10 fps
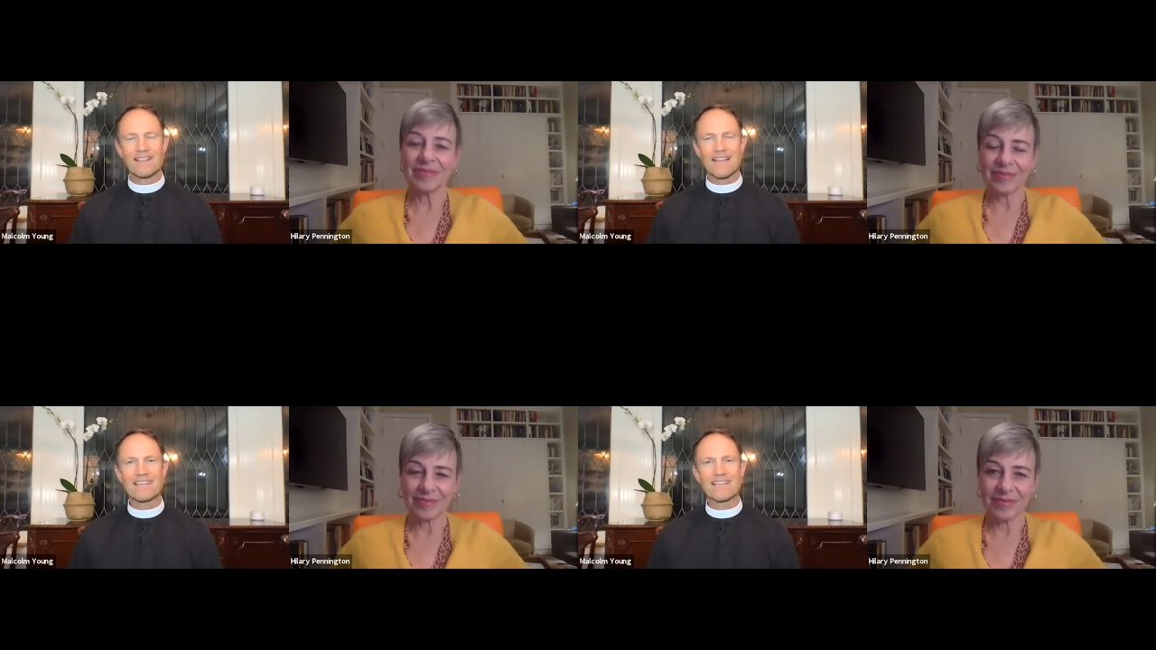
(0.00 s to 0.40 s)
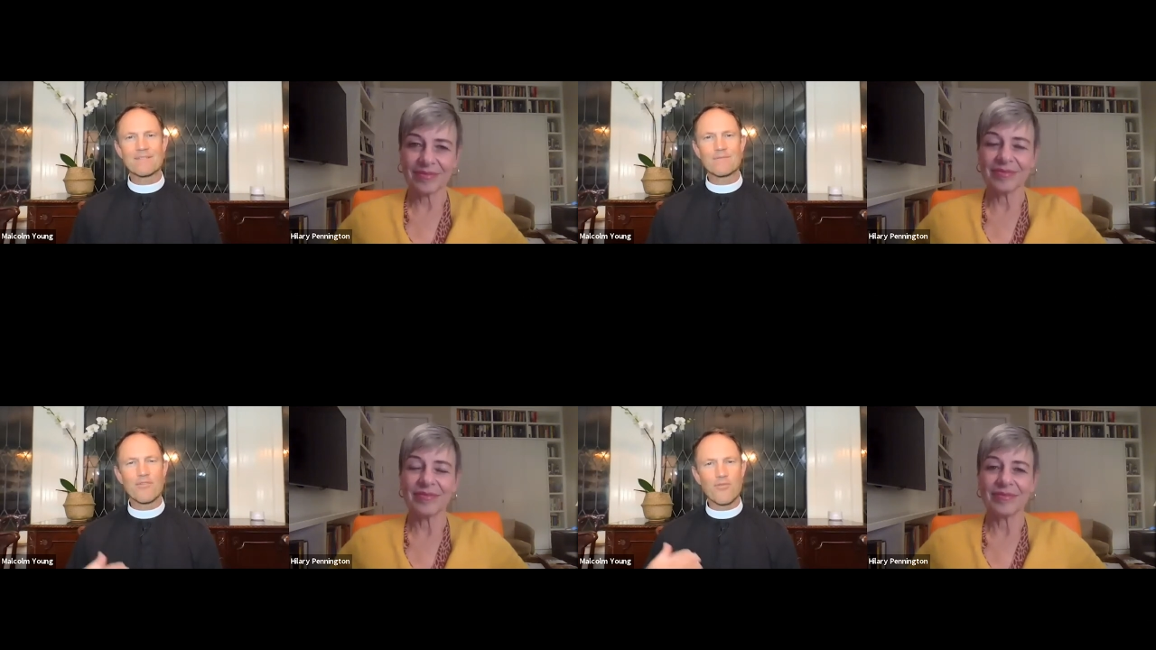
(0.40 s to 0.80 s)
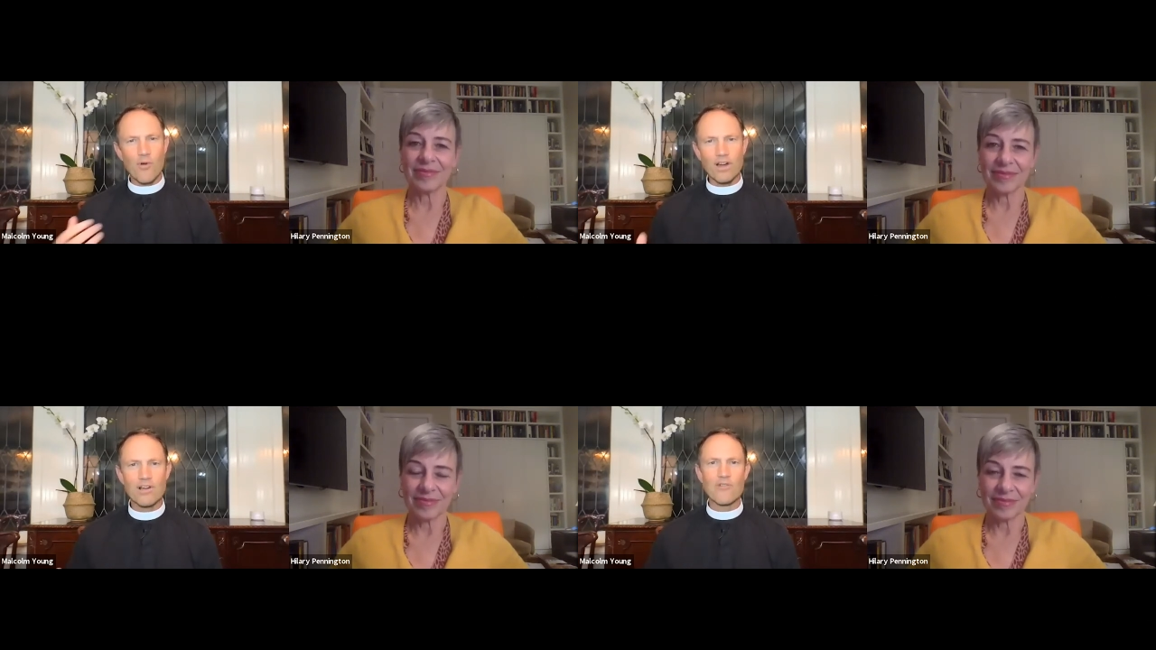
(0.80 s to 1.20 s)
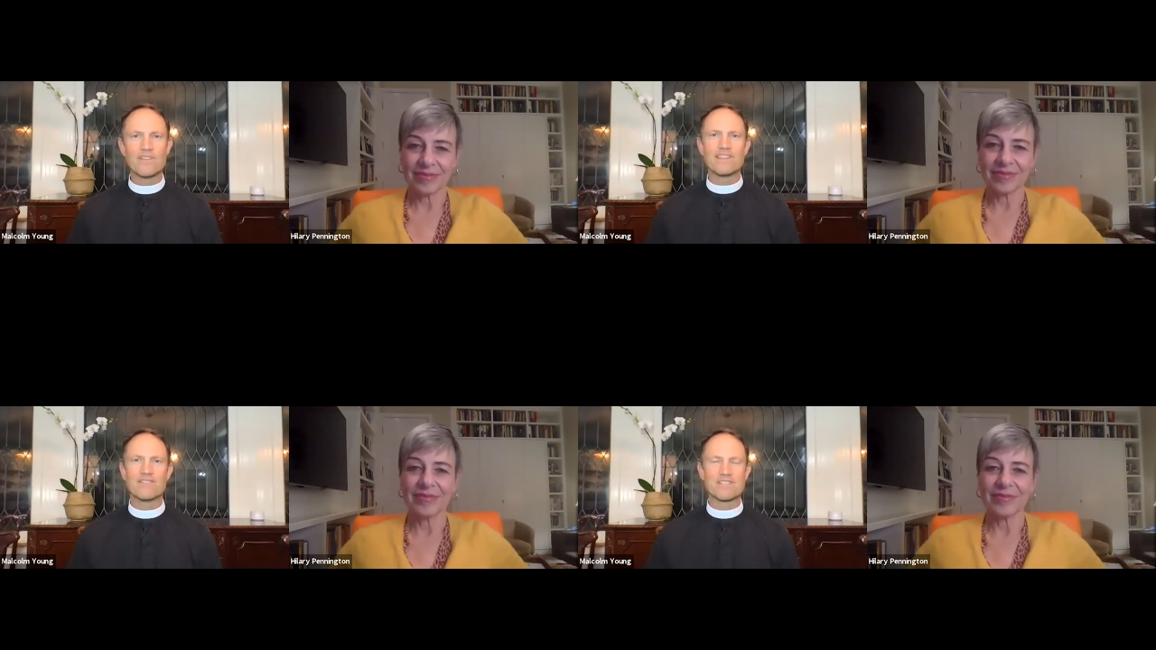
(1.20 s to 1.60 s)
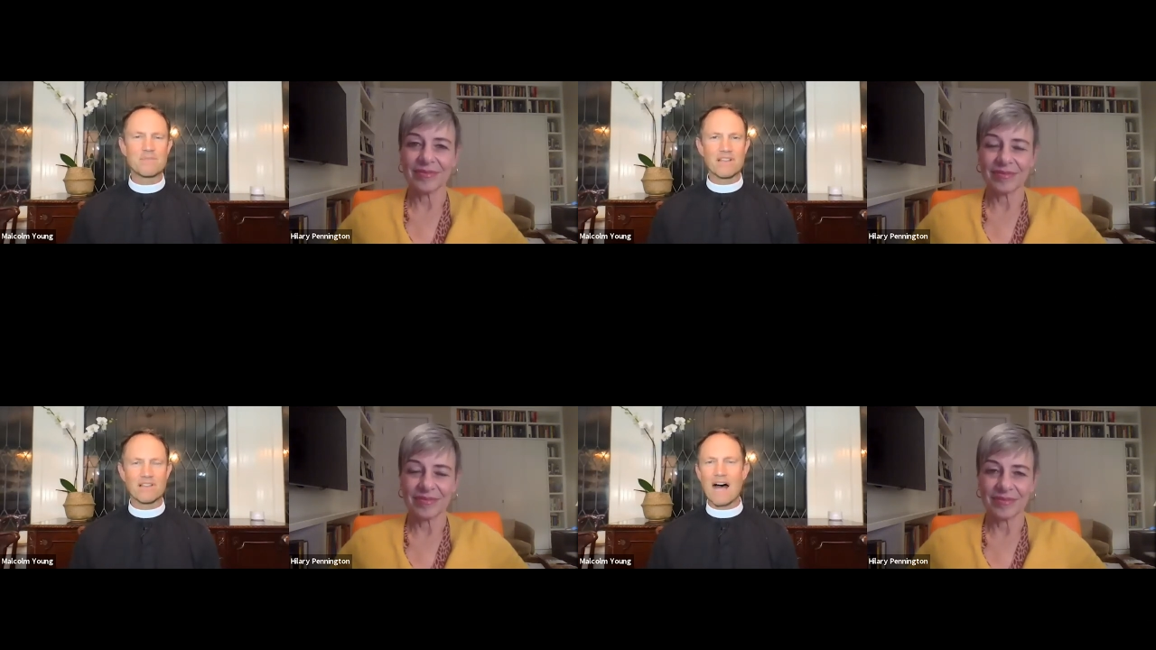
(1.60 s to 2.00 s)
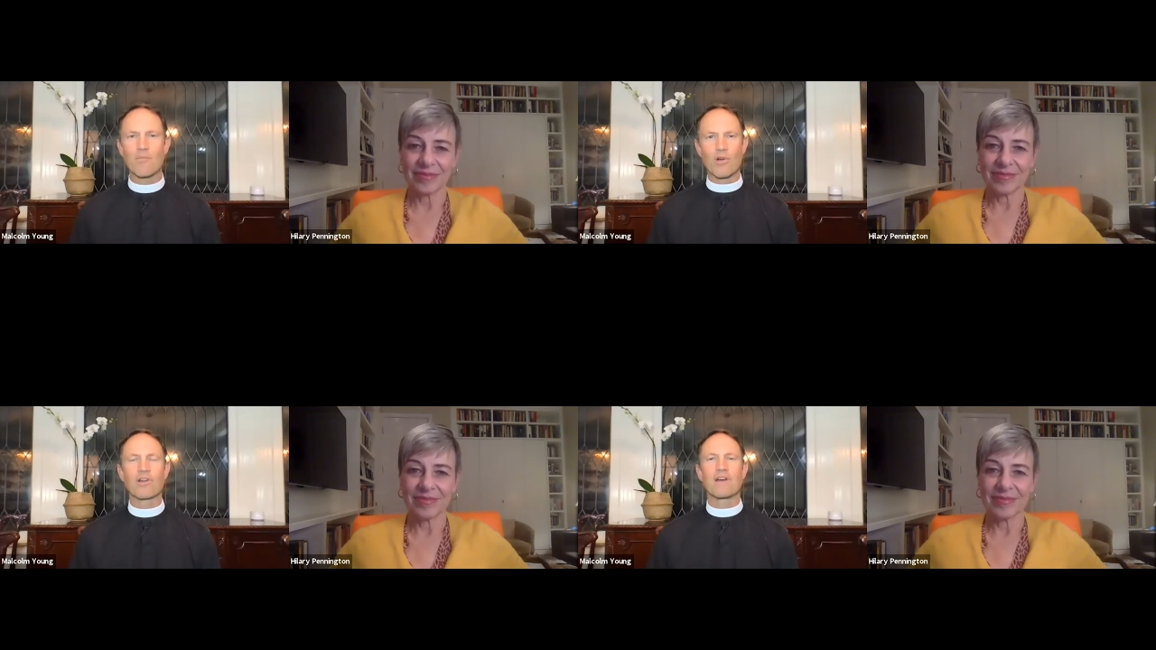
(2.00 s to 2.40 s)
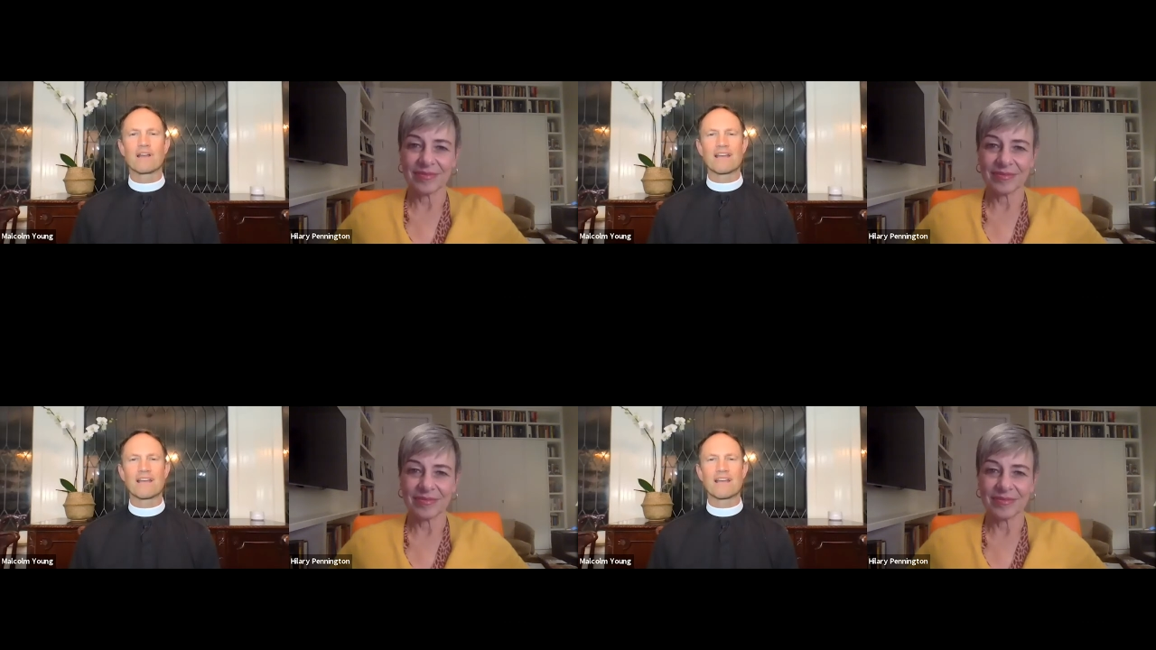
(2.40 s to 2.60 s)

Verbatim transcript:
Speaker 1: like before covid there'd just be a lot more uh,